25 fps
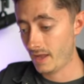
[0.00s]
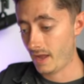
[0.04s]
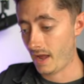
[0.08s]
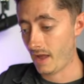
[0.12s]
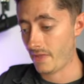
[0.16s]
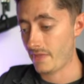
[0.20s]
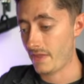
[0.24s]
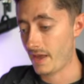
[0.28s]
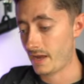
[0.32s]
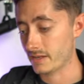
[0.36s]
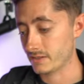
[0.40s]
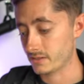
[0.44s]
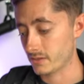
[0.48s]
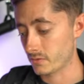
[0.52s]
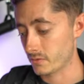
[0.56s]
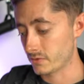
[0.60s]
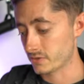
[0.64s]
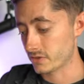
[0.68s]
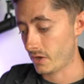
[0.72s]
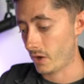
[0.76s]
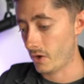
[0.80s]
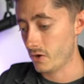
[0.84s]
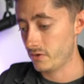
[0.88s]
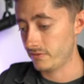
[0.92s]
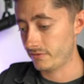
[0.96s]
And that was
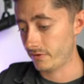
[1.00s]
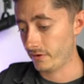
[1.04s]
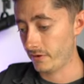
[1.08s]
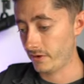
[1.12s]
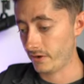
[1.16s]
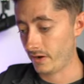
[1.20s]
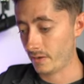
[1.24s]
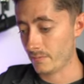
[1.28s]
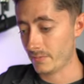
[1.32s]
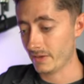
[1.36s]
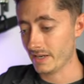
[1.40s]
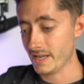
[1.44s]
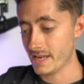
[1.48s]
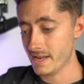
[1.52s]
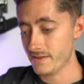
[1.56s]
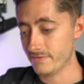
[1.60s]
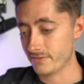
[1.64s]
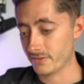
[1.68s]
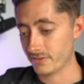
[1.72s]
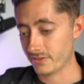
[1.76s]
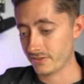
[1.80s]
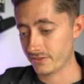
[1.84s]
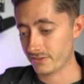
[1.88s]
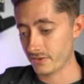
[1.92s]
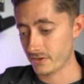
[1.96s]
over, I believe,
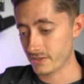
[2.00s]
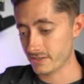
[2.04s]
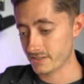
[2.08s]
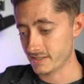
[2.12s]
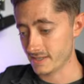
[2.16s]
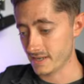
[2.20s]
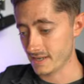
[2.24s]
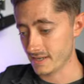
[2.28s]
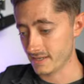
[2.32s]
30